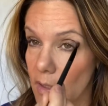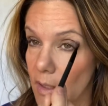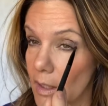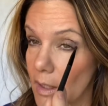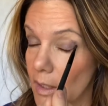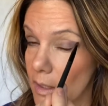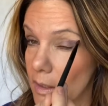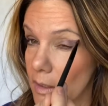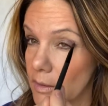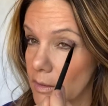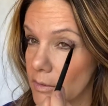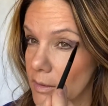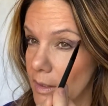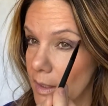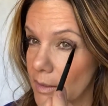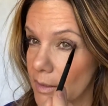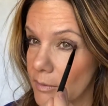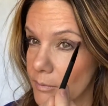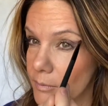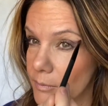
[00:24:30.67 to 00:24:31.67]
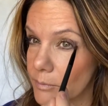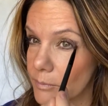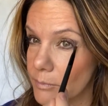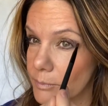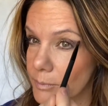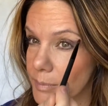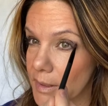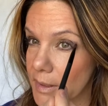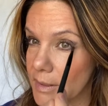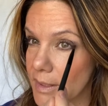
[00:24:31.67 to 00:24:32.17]
and kind
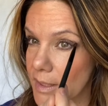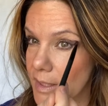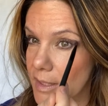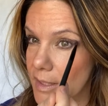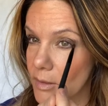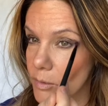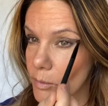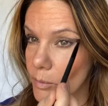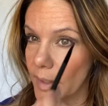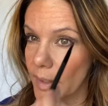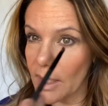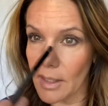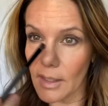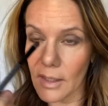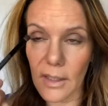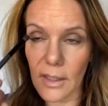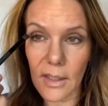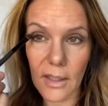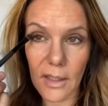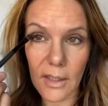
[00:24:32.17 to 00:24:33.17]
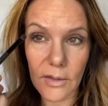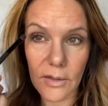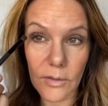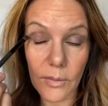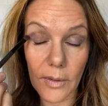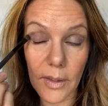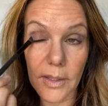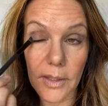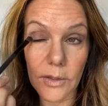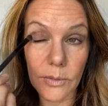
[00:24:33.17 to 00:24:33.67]
of build this little wing. So
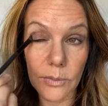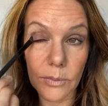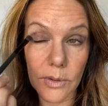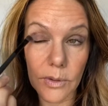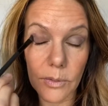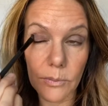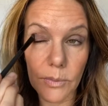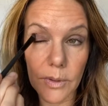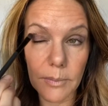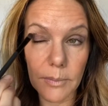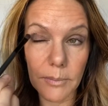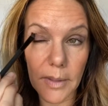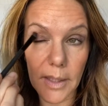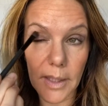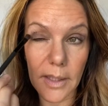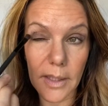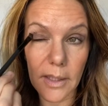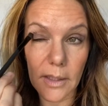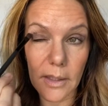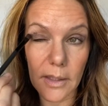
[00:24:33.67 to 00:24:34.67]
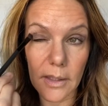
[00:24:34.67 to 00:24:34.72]
I do it with my